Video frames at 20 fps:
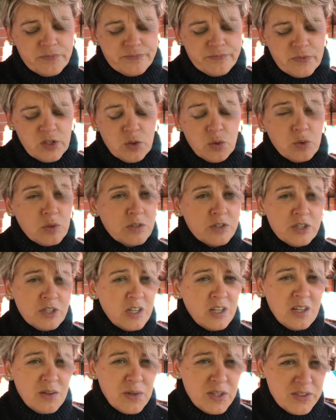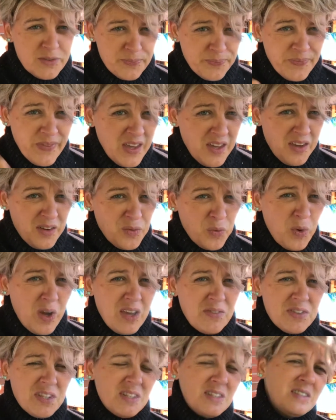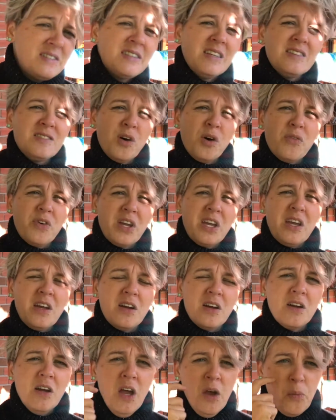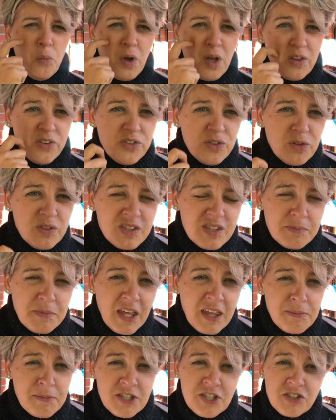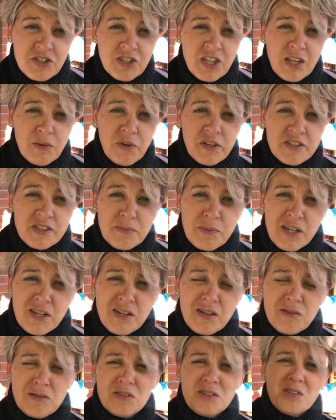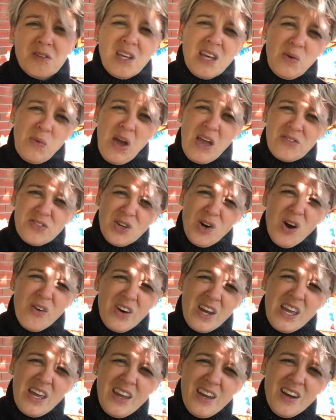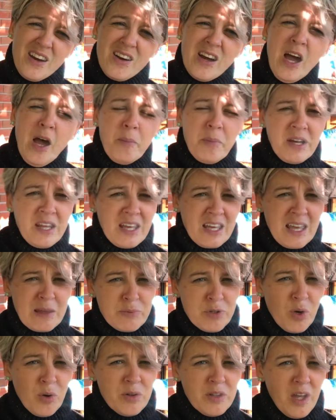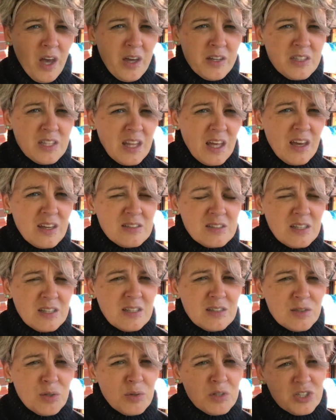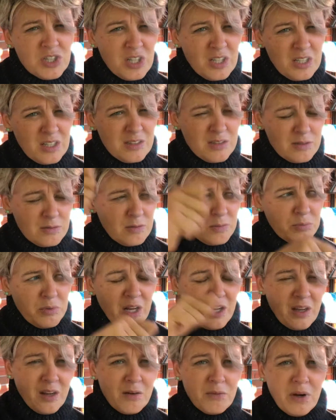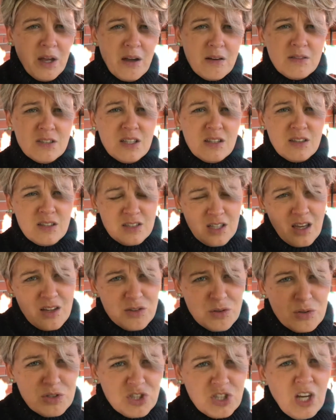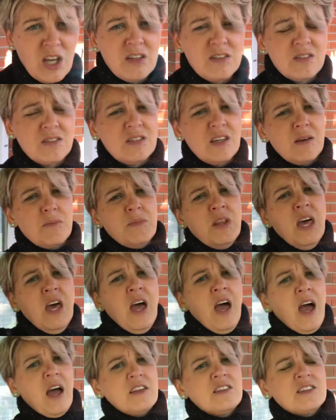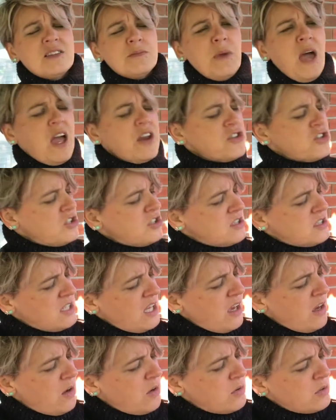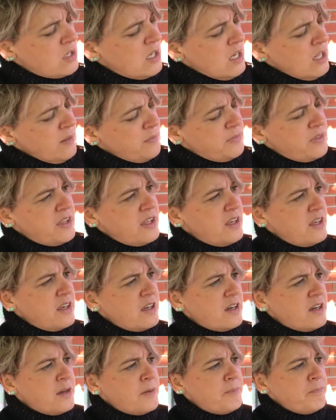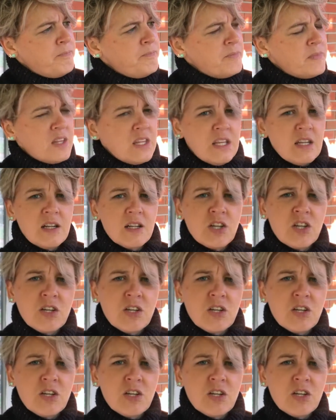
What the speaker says: torch. Anyways, waves it and he says, over here. Well, so does the mathematician. He wants to be a hero too. He waves, over here, but he keeps holding on to that torch and he's running around and the dinosaur chases him and smashes down the little